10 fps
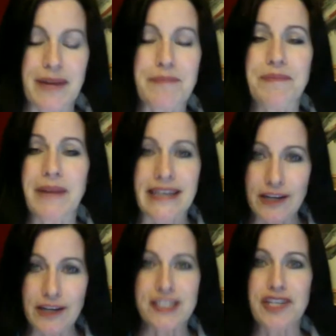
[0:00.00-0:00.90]
I
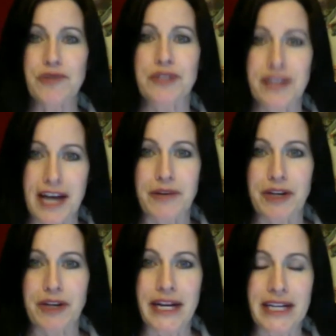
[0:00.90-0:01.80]
guarantee you will not
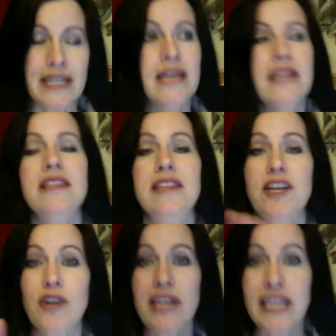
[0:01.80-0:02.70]
regret it.
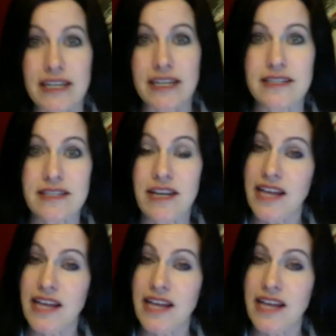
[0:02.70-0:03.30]
There is, on